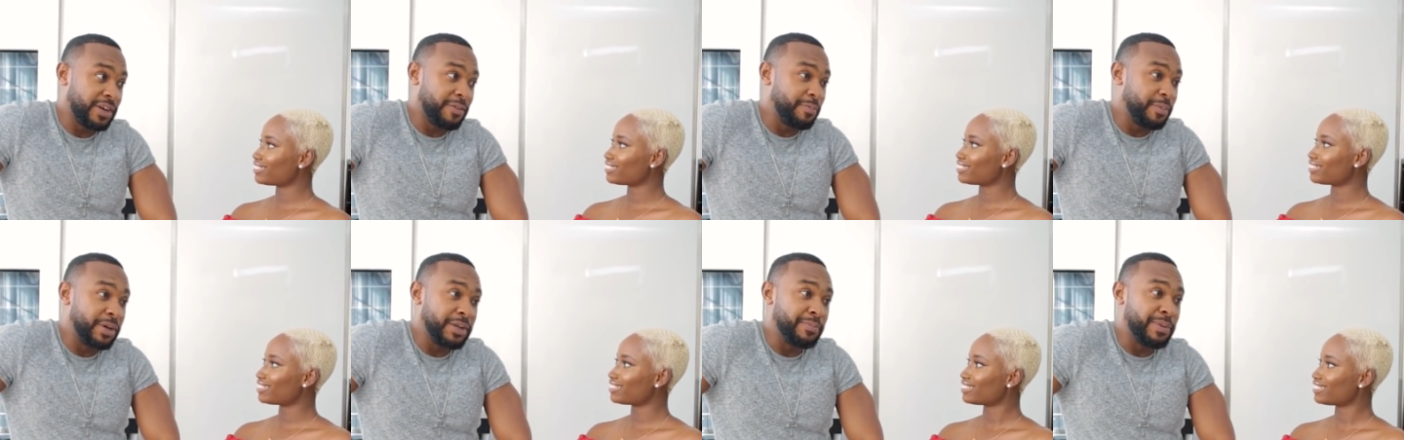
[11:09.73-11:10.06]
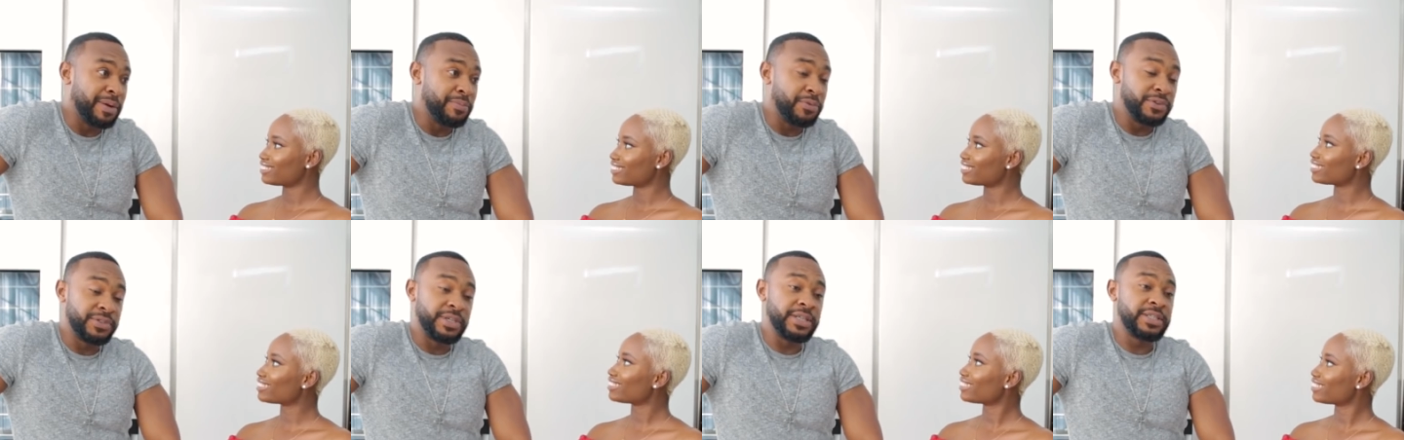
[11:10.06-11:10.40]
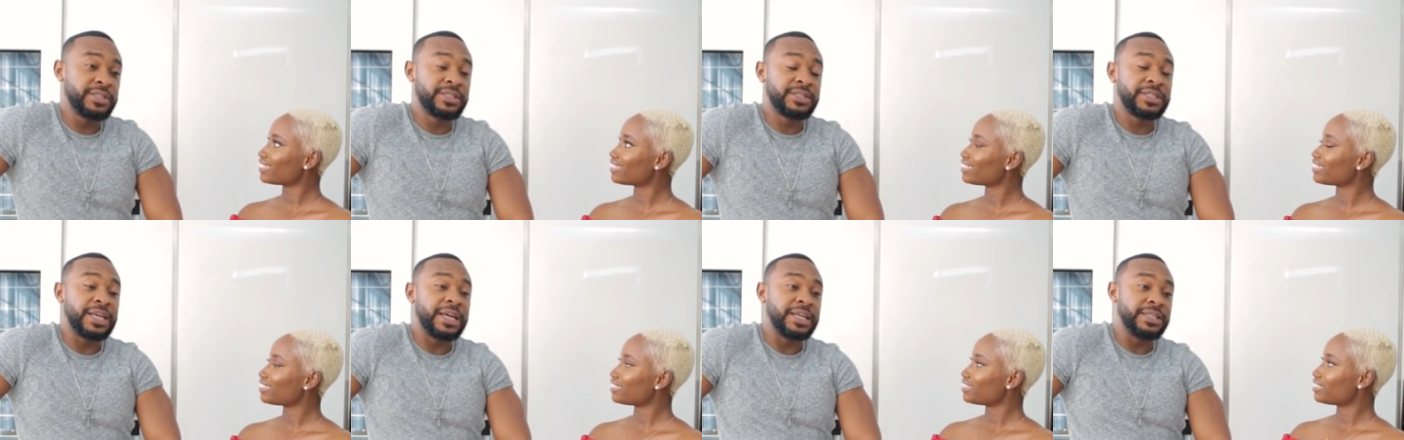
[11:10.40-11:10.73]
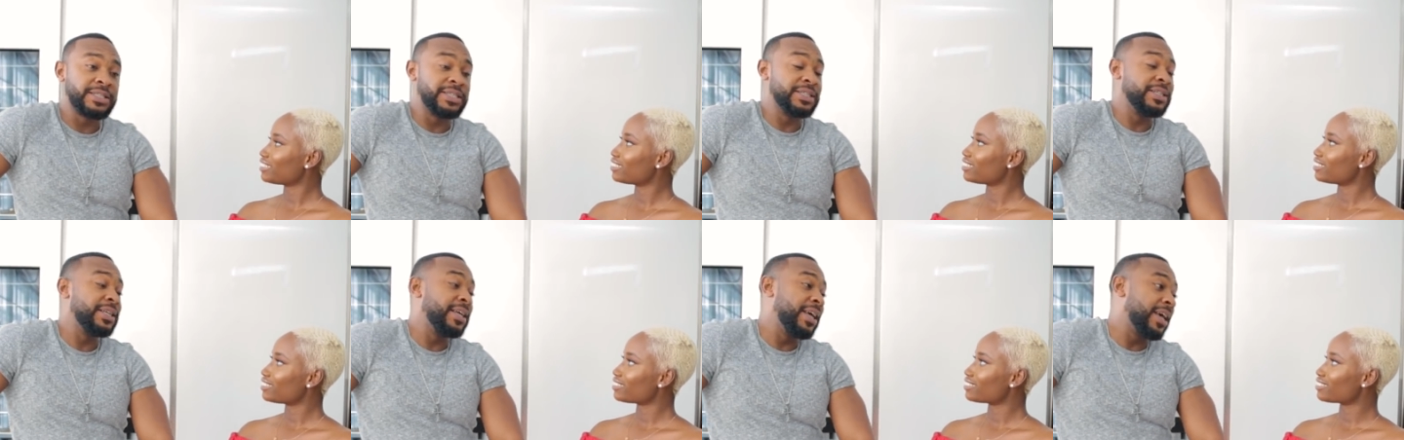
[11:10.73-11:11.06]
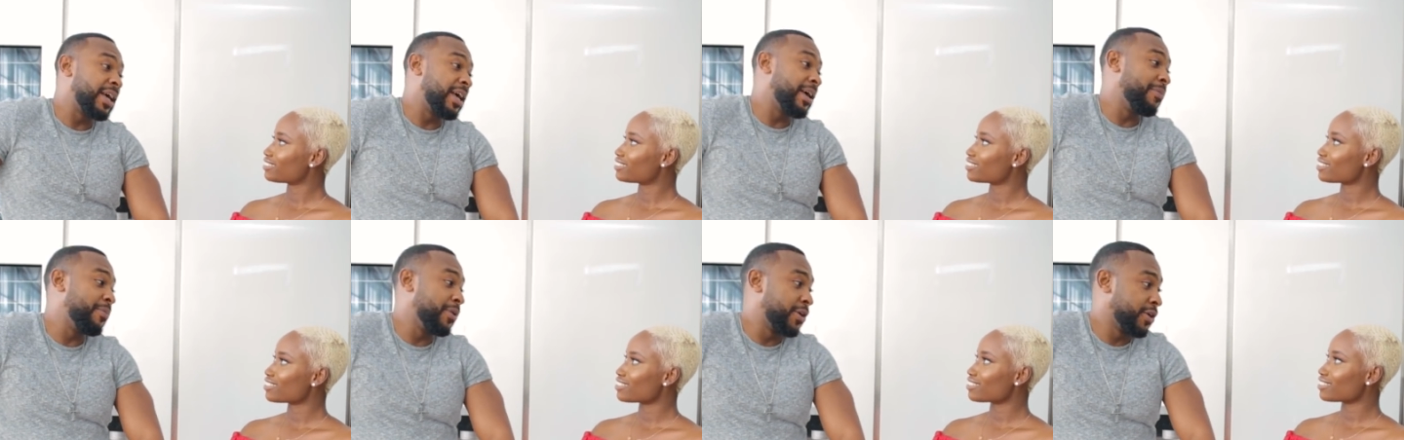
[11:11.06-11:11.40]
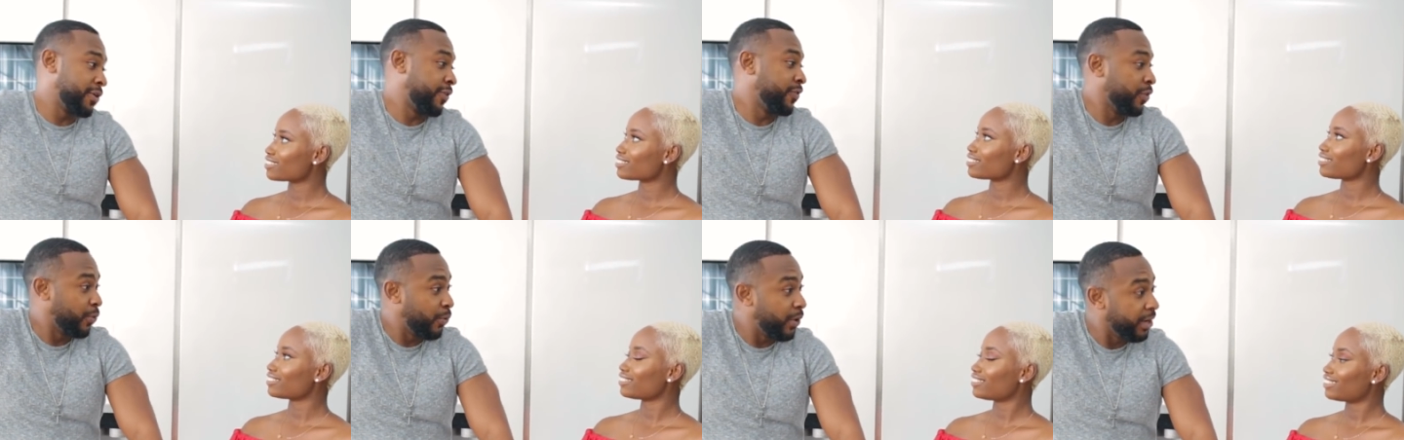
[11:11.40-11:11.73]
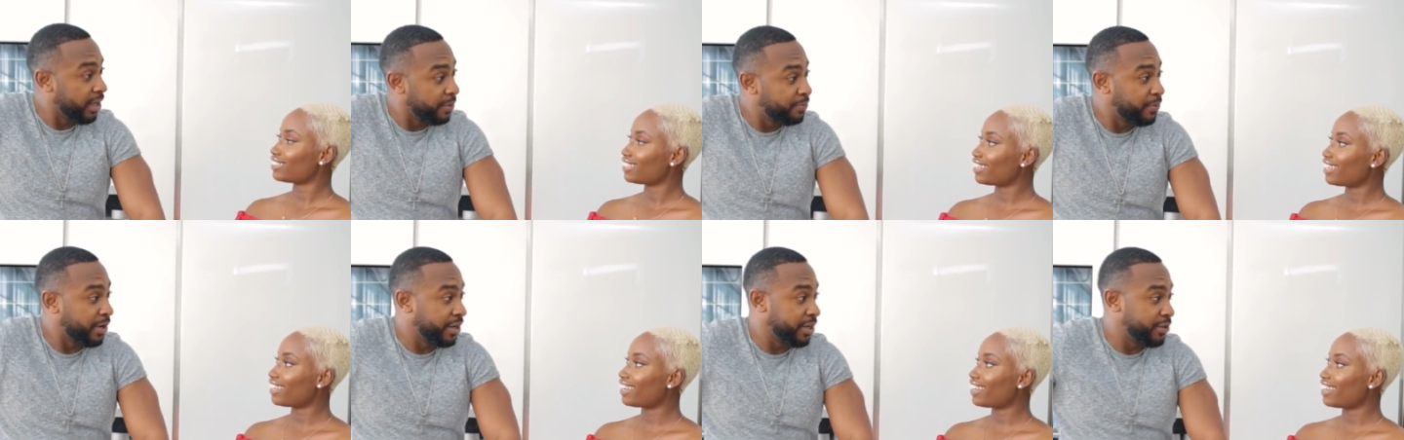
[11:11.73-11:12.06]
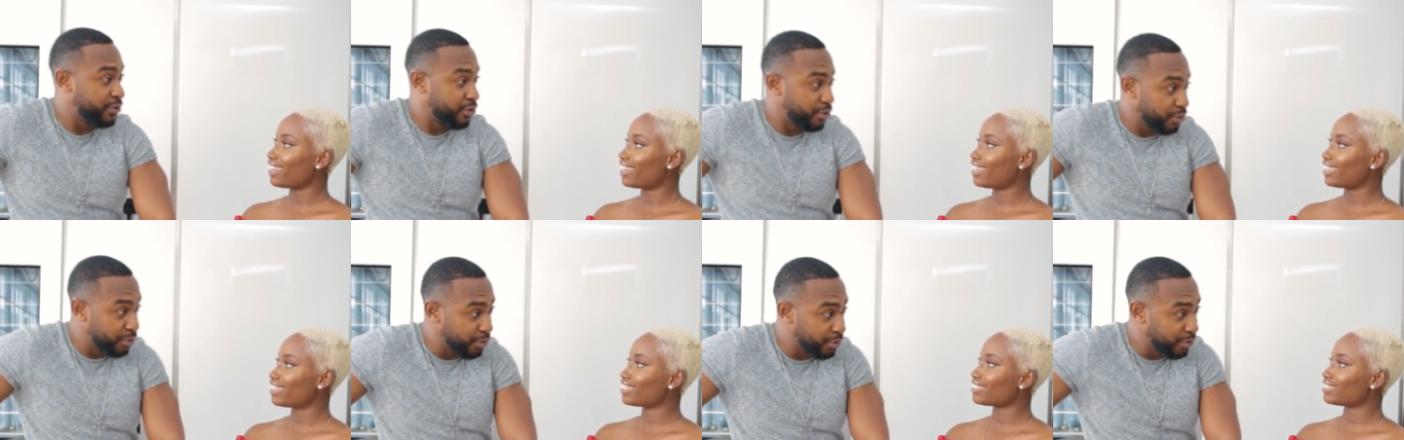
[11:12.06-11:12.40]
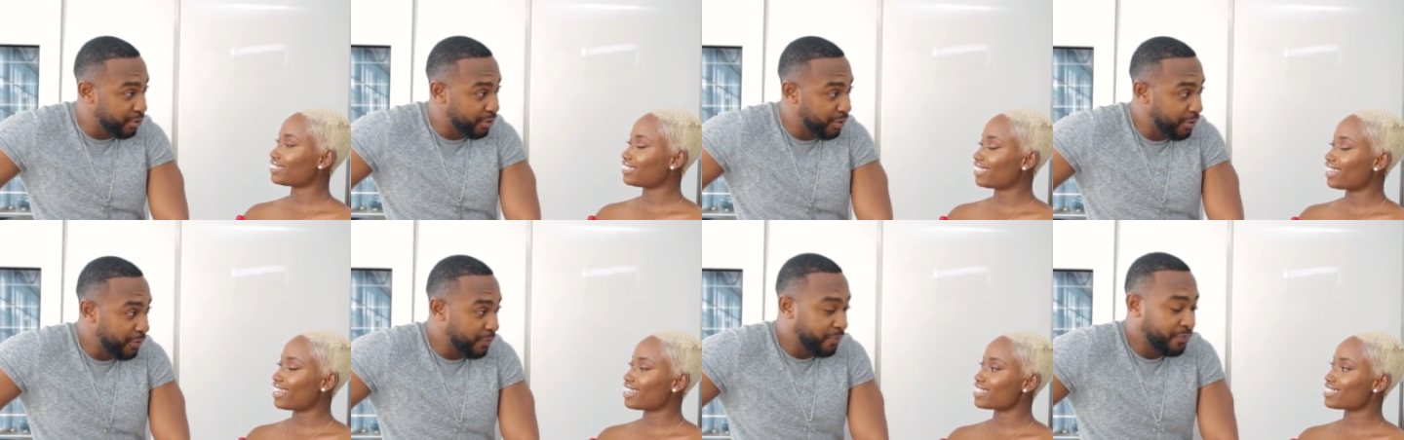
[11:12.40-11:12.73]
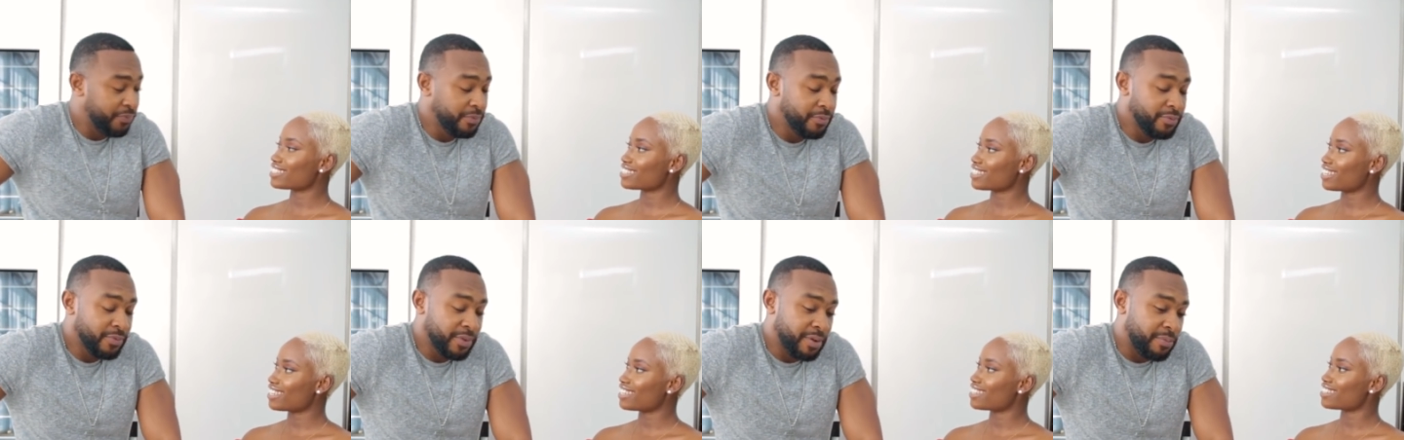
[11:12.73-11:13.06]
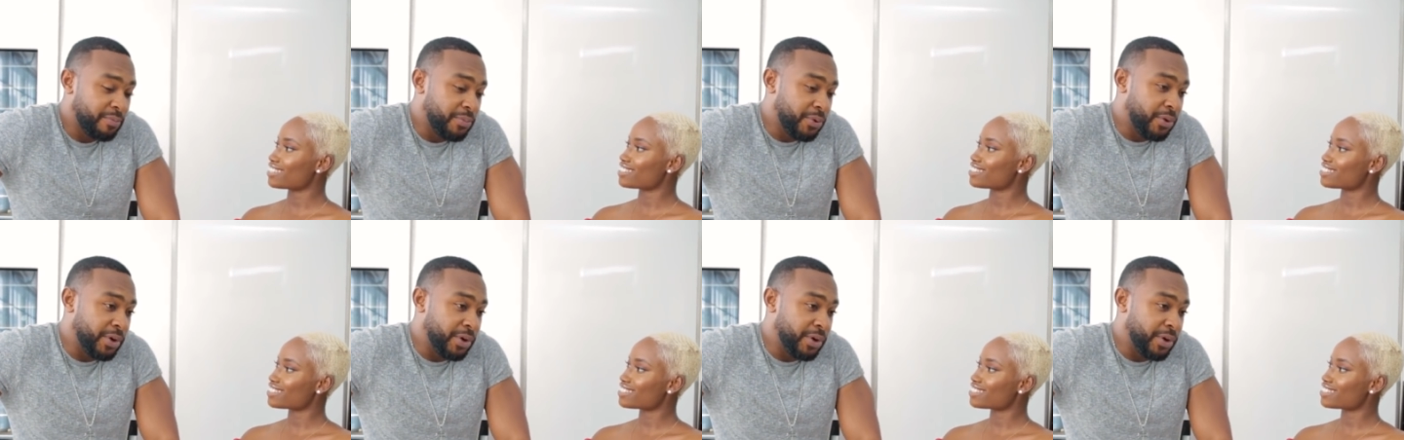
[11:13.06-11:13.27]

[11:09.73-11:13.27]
Speaker 1: have been my most exciting year because of the wedding yeah. party too. Yes, yes.